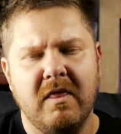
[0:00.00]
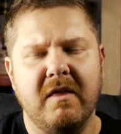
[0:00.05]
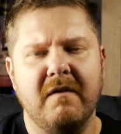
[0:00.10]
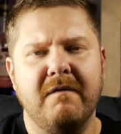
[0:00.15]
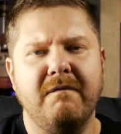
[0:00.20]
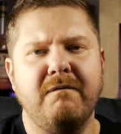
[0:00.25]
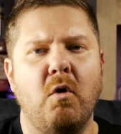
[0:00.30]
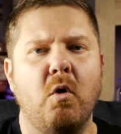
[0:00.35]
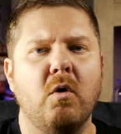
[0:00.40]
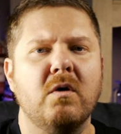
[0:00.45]
The
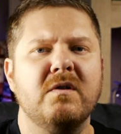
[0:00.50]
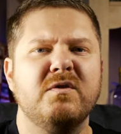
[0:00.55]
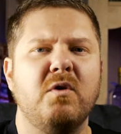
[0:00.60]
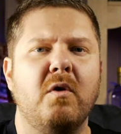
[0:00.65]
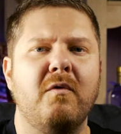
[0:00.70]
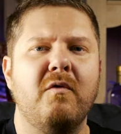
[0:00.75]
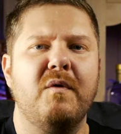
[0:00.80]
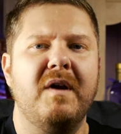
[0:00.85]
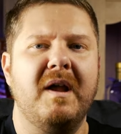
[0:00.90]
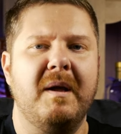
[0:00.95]
folks
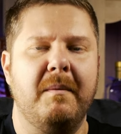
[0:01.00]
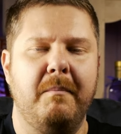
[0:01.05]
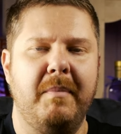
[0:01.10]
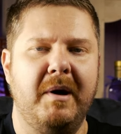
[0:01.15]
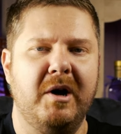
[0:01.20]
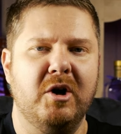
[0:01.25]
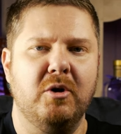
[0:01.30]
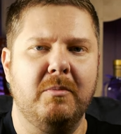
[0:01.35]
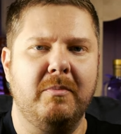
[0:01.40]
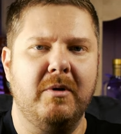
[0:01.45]
over at
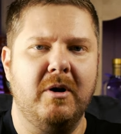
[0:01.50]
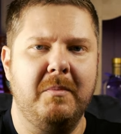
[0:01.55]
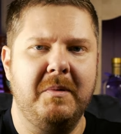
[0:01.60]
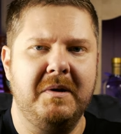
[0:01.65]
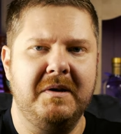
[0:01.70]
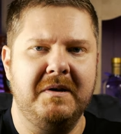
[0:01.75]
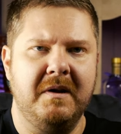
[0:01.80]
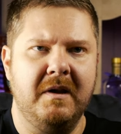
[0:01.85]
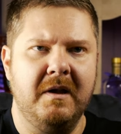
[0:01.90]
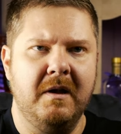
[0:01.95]
Barrel
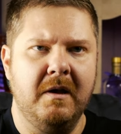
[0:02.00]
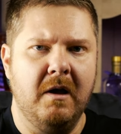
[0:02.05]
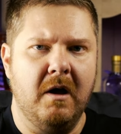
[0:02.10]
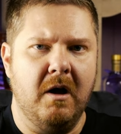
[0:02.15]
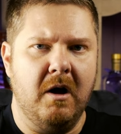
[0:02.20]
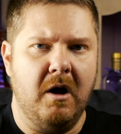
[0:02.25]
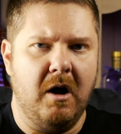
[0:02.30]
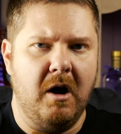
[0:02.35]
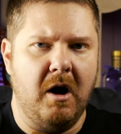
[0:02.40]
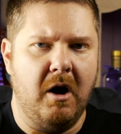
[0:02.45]
Bourbon
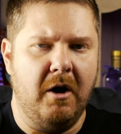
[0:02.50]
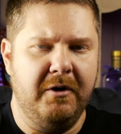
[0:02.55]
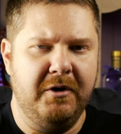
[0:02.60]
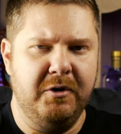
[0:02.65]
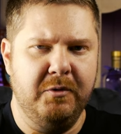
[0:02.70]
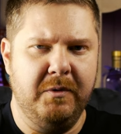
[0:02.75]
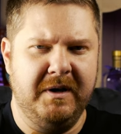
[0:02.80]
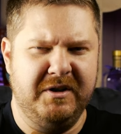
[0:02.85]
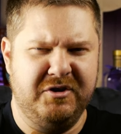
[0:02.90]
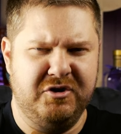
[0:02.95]
are
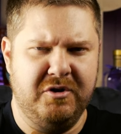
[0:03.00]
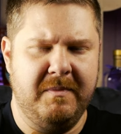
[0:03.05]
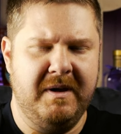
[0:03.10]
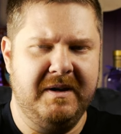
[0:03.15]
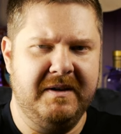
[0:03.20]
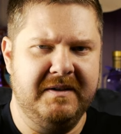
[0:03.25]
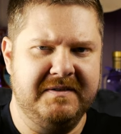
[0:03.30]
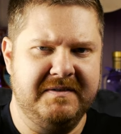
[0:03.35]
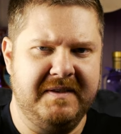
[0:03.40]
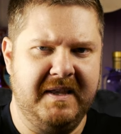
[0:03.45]
doing
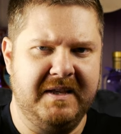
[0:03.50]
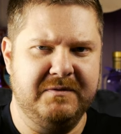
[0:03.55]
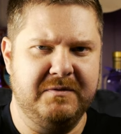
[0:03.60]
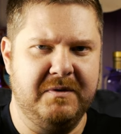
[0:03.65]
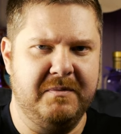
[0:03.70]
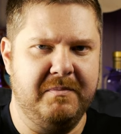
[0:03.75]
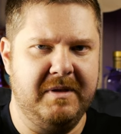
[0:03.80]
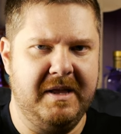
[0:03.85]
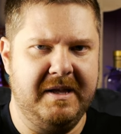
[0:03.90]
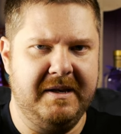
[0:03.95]
tremendous things
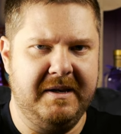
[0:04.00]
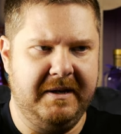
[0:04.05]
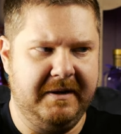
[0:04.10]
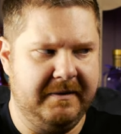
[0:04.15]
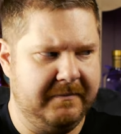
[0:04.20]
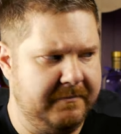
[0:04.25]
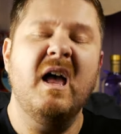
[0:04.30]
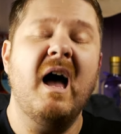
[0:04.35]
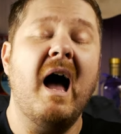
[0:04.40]
with blending.